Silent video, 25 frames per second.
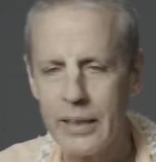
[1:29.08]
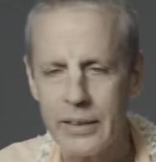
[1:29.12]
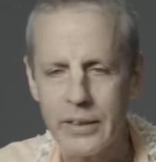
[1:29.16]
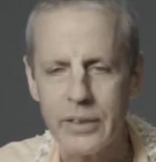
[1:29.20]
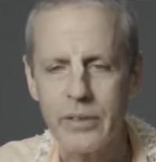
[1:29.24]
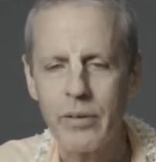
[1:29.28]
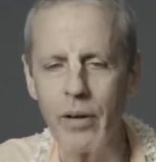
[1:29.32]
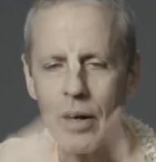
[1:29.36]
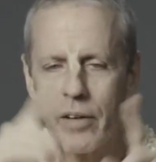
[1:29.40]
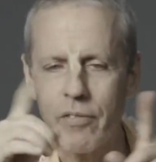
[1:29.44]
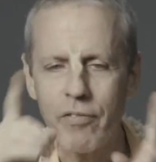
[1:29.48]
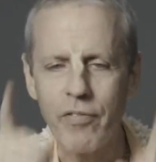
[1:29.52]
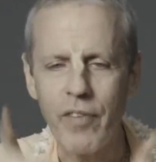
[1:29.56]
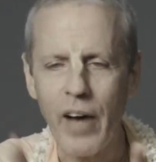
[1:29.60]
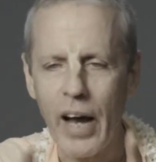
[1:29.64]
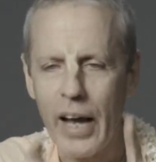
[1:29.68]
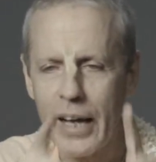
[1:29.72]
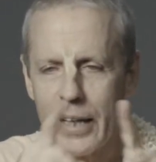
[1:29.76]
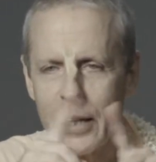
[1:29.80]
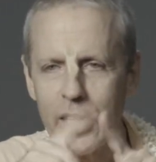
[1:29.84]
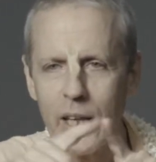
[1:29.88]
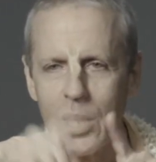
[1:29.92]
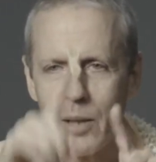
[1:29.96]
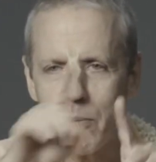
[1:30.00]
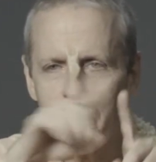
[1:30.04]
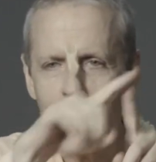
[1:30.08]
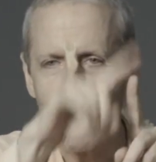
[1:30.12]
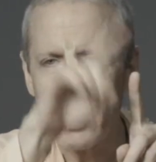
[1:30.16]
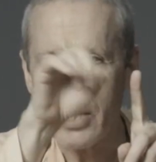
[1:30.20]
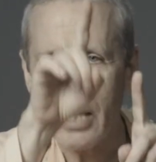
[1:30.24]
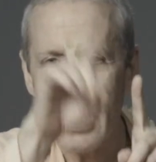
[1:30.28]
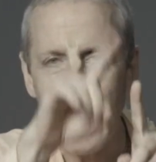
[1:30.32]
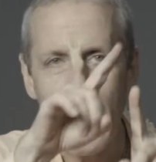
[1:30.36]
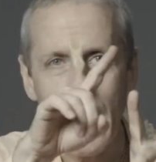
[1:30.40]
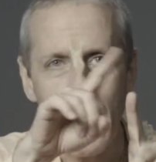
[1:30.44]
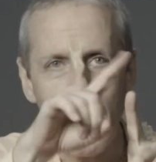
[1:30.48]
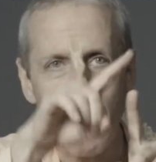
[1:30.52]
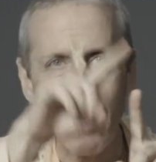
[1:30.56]
So I find in the book
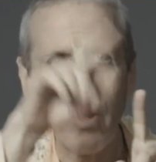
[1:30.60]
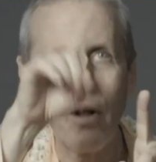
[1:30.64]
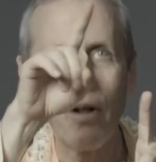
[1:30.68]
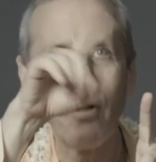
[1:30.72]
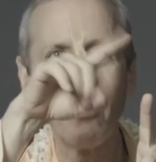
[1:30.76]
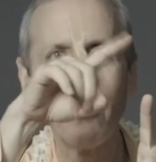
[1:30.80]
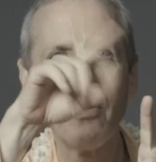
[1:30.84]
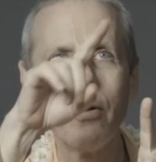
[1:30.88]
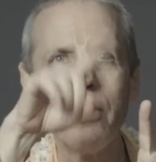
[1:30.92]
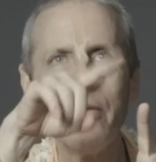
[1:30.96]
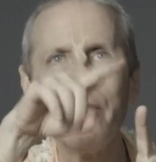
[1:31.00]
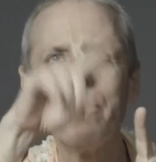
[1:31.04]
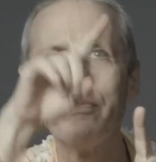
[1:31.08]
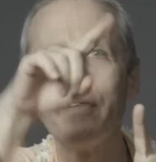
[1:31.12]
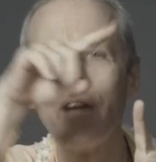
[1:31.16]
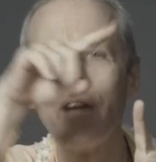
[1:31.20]
L,